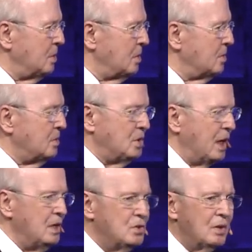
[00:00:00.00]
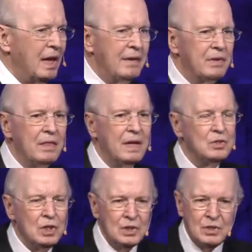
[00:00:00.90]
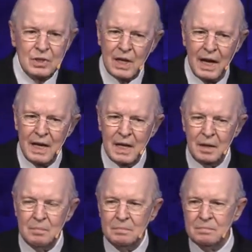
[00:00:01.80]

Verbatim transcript: to change your life or anything. Just as I am,